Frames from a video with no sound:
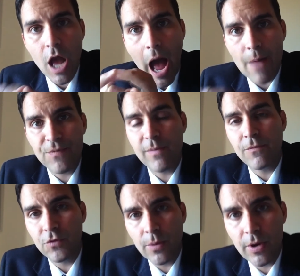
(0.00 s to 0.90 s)
I'm Fabian
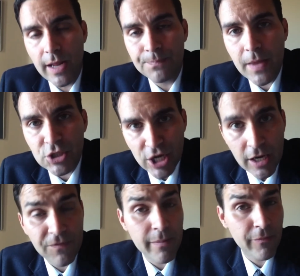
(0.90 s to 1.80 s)
for Liberty. Check
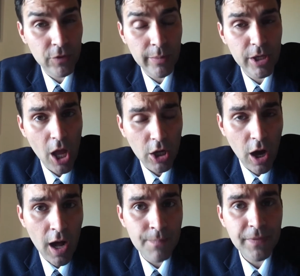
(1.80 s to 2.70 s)
out
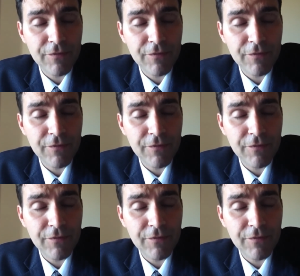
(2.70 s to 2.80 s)
FabianForLiberty.com.